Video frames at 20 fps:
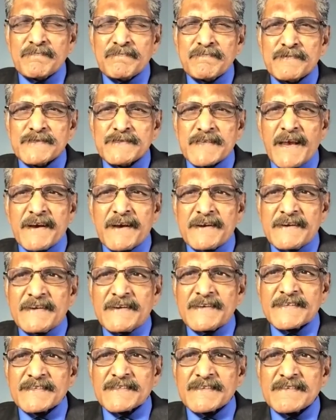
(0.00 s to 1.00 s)

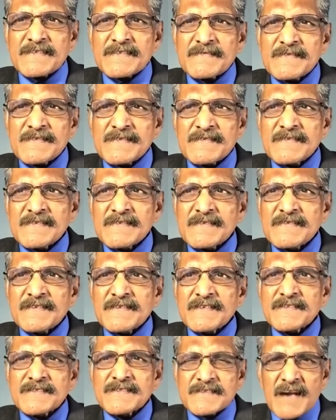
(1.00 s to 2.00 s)
sickness
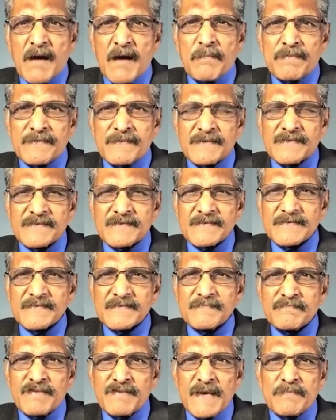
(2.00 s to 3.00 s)
trouble
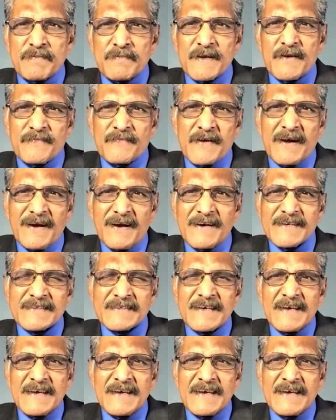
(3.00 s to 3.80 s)
people of God?